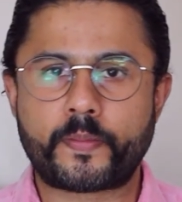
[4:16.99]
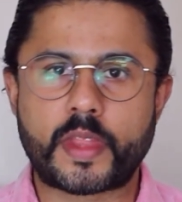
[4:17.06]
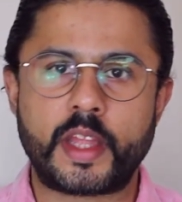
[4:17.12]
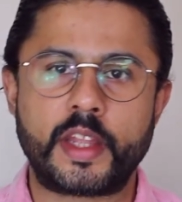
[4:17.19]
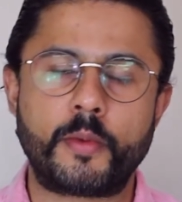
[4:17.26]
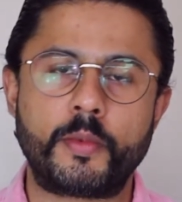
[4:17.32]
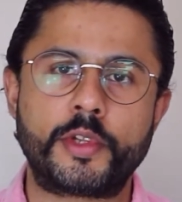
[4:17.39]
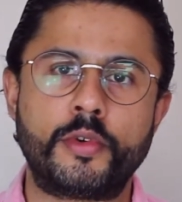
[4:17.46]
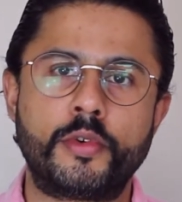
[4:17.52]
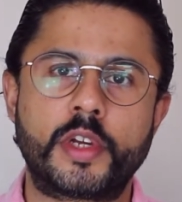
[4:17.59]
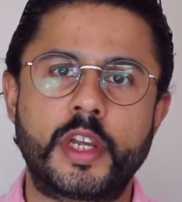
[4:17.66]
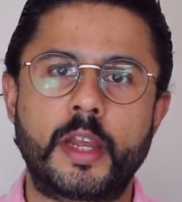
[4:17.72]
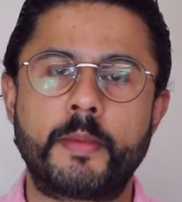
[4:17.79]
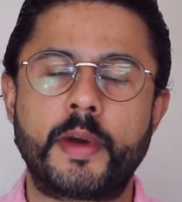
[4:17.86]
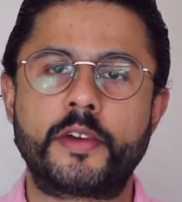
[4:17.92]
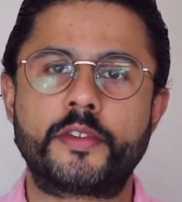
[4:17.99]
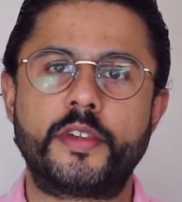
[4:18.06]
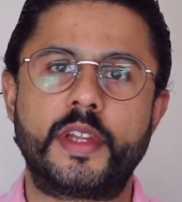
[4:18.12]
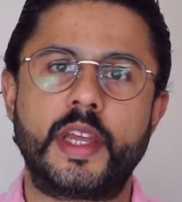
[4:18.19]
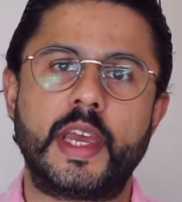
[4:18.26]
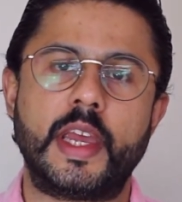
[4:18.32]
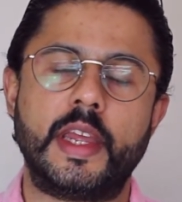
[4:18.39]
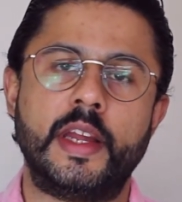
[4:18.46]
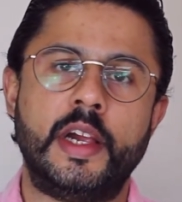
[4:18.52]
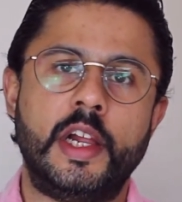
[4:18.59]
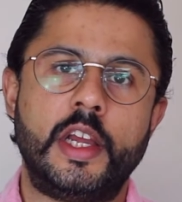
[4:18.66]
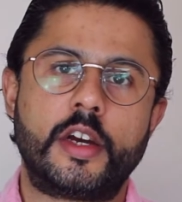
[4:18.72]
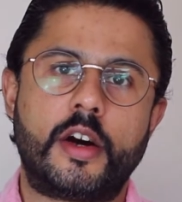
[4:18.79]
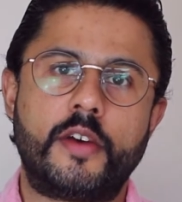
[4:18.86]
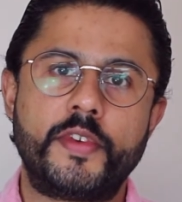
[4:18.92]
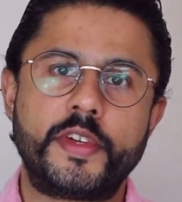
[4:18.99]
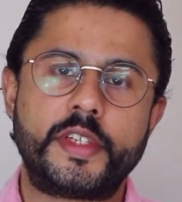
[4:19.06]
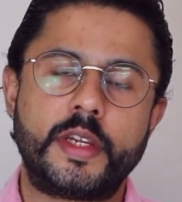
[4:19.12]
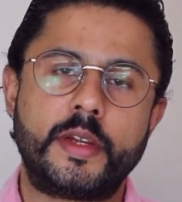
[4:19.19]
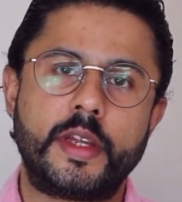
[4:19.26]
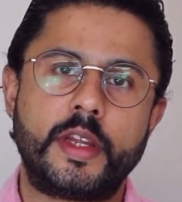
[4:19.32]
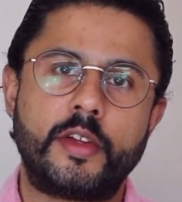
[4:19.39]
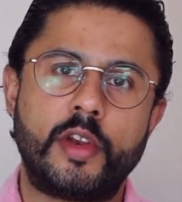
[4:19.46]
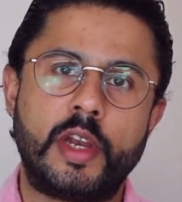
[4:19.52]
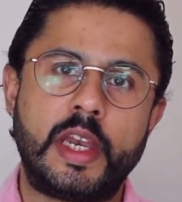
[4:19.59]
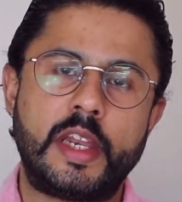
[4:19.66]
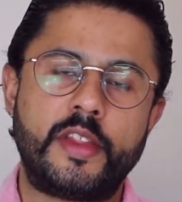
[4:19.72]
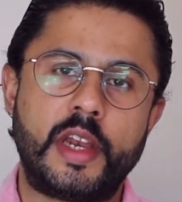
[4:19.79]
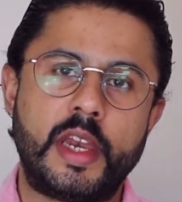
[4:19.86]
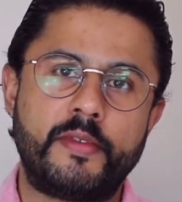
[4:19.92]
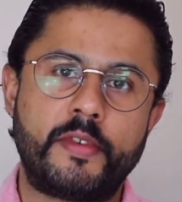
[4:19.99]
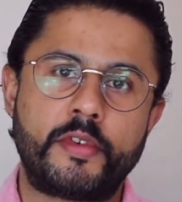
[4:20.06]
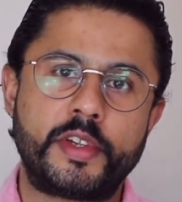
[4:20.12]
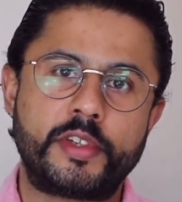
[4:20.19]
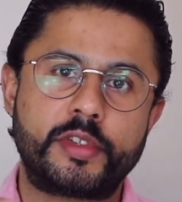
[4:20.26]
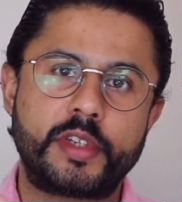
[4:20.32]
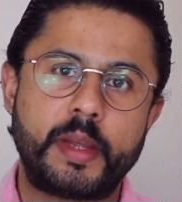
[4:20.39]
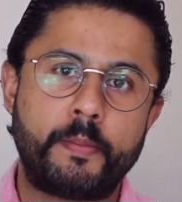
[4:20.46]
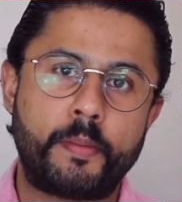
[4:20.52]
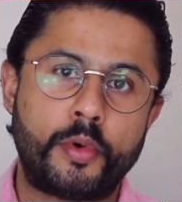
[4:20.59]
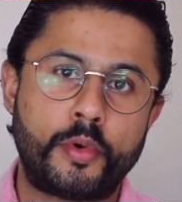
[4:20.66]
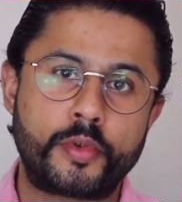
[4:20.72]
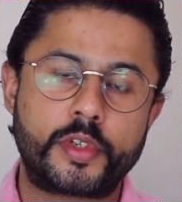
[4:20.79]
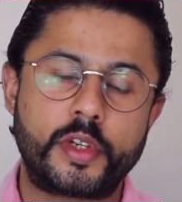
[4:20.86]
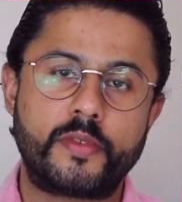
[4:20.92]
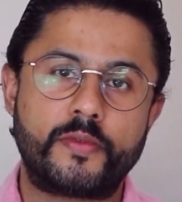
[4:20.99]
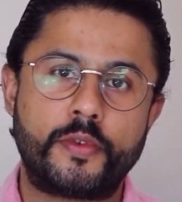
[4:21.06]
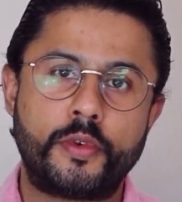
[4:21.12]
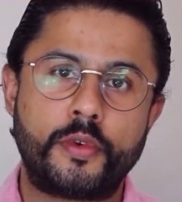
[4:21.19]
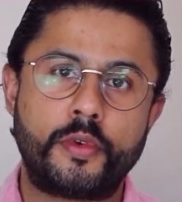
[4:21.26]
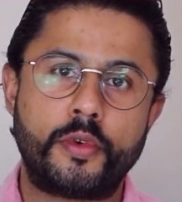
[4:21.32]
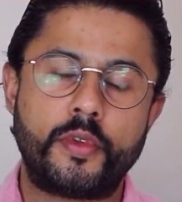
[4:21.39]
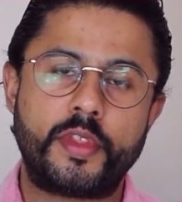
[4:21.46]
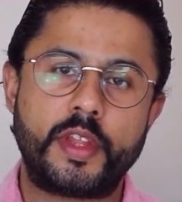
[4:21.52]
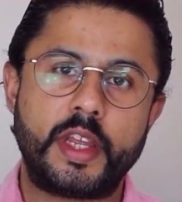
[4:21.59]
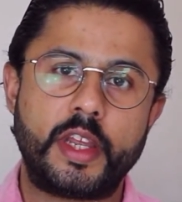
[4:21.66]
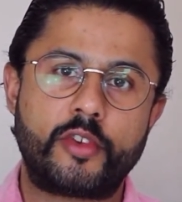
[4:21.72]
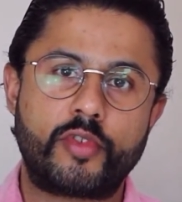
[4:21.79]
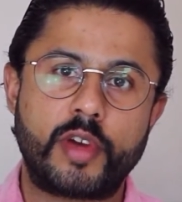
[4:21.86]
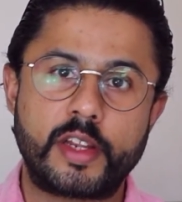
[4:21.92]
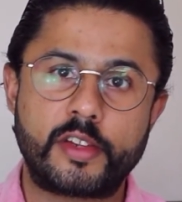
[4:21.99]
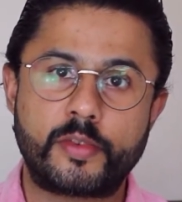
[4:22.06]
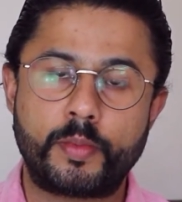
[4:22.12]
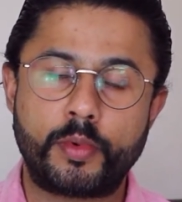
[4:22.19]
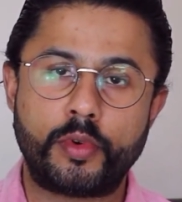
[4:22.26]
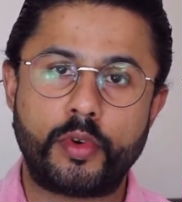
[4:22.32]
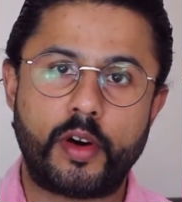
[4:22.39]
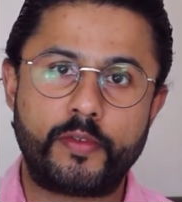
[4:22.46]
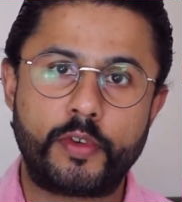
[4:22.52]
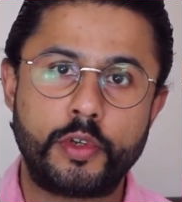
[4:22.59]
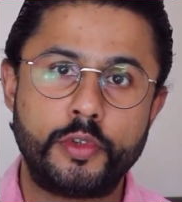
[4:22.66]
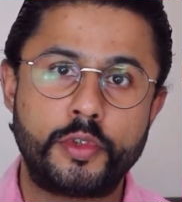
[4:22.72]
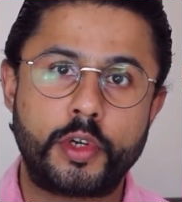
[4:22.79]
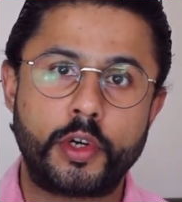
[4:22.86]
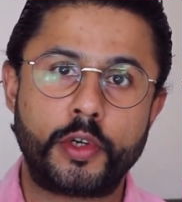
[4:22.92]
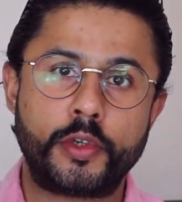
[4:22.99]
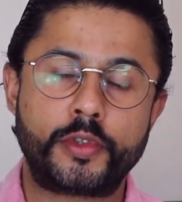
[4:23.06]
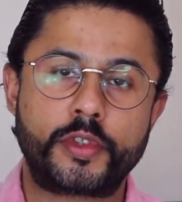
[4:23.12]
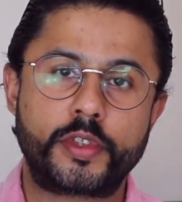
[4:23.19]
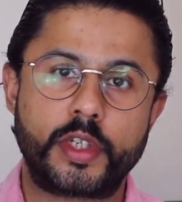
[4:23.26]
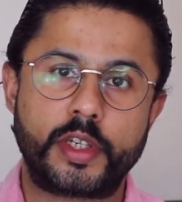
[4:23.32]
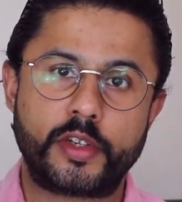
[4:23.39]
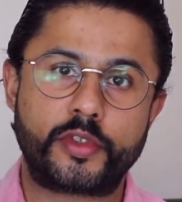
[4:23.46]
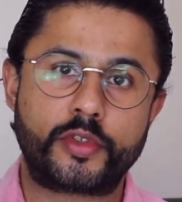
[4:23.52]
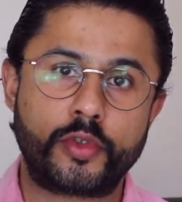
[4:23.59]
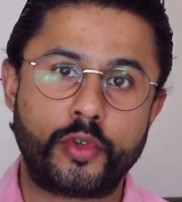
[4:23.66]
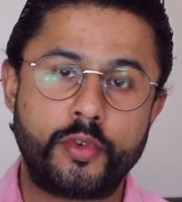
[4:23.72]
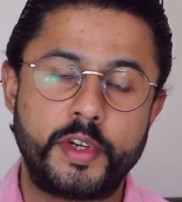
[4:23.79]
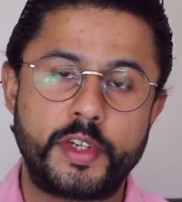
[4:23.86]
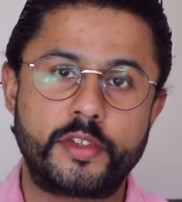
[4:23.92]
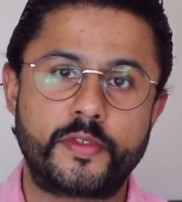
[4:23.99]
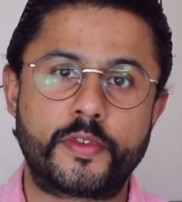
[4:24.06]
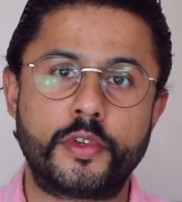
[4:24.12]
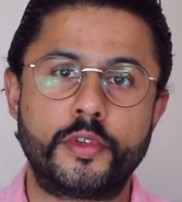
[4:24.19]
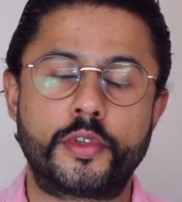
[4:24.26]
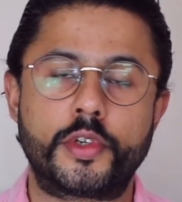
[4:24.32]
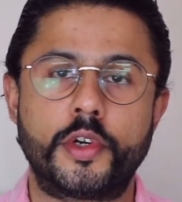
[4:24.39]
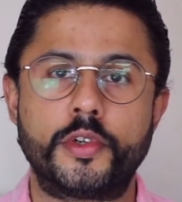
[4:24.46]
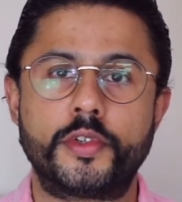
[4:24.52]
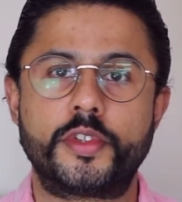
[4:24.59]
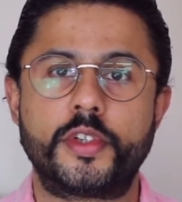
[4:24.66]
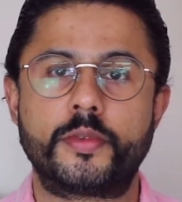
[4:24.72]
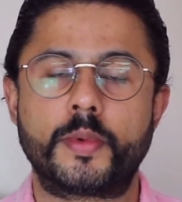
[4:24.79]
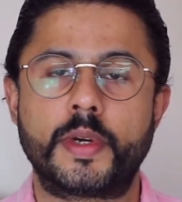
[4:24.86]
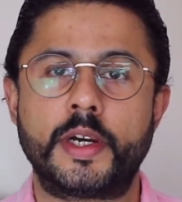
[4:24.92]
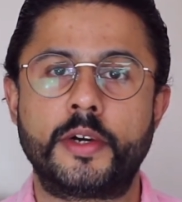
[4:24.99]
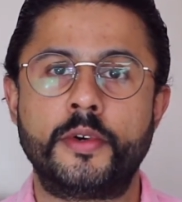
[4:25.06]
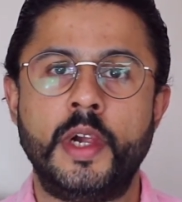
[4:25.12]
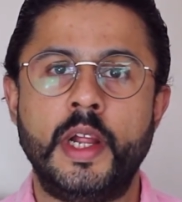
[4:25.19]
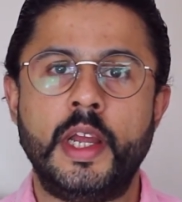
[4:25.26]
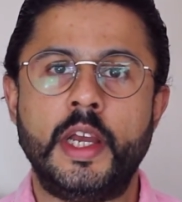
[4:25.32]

that we're talking about today. Obviously, the liver is important for the transport of glucose and the storage of glucose as well.